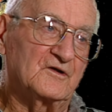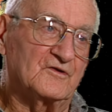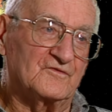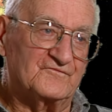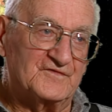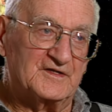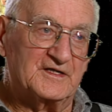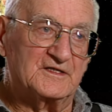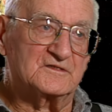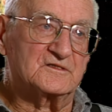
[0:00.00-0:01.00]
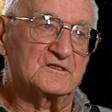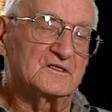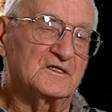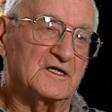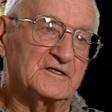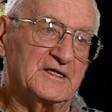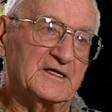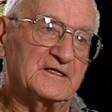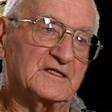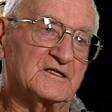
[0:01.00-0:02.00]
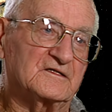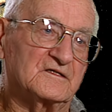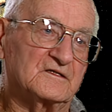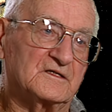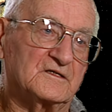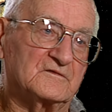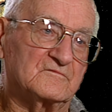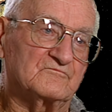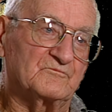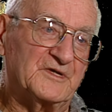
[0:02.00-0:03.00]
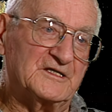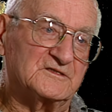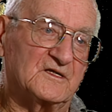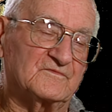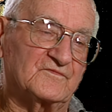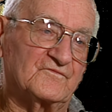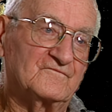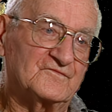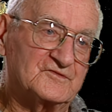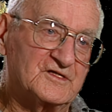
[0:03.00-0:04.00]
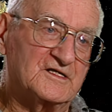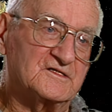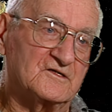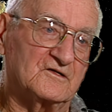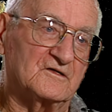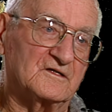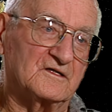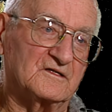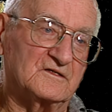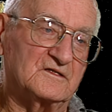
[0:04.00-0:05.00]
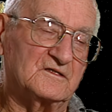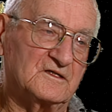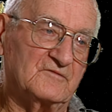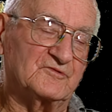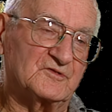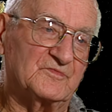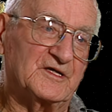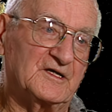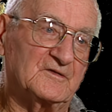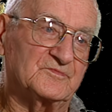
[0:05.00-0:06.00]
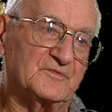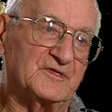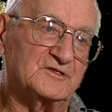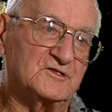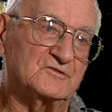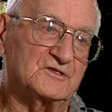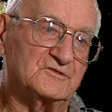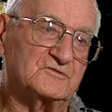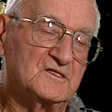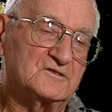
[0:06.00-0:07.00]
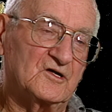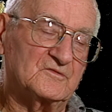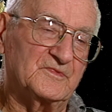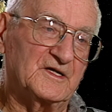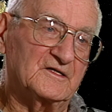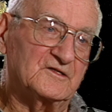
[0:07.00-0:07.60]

or fill-ins and inking and paste-up for Centaur, and he was a big help to me, too. He taught me how to